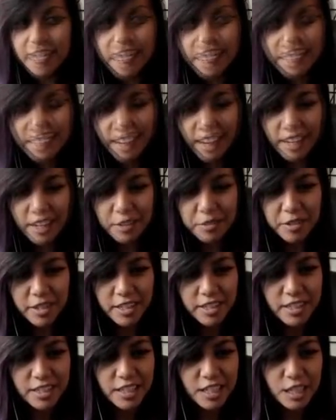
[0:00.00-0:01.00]
I kind of
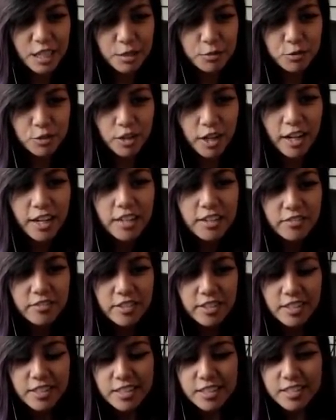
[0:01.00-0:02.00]
wanted to keep track
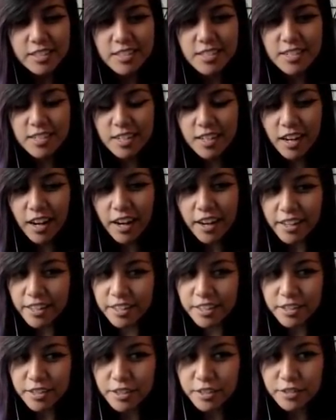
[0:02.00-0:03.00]
of these to
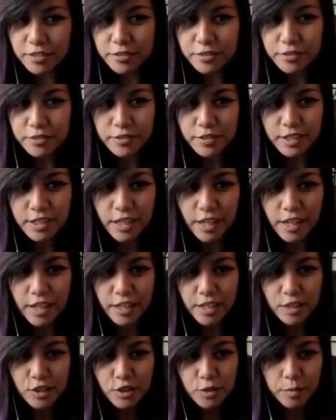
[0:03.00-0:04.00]
kind of
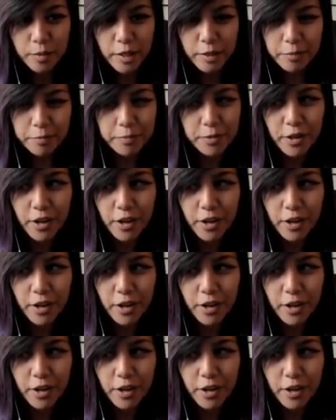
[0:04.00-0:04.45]
gauge my